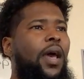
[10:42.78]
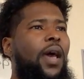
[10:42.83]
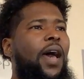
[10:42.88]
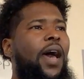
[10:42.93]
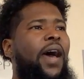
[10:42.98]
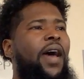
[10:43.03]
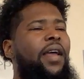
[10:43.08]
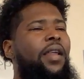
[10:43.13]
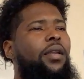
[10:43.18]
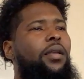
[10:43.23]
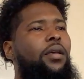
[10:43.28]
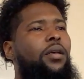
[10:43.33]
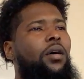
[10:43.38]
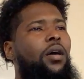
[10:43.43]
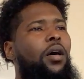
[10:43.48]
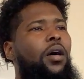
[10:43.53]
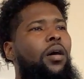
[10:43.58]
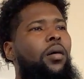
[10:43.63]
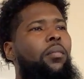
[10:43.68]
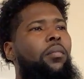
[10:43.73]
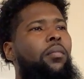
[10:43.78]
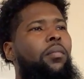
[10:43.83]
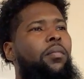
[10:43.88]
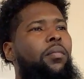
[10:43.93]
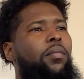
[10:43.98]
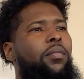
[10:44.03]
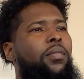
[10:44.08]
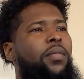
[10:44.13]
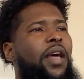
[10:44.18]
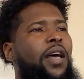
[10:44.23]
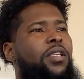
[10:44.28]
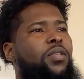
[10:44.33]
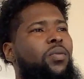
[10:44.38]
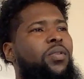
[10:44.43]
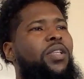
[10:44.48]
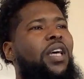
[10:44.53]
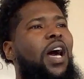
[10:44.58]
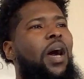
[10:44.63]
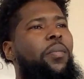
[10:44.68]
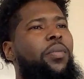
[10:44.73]
and that's what
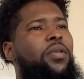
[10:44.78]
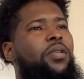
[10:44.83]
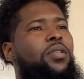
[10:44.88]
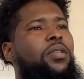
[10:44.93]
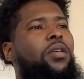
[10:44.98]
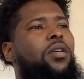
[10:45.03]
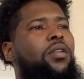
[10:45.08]
happens.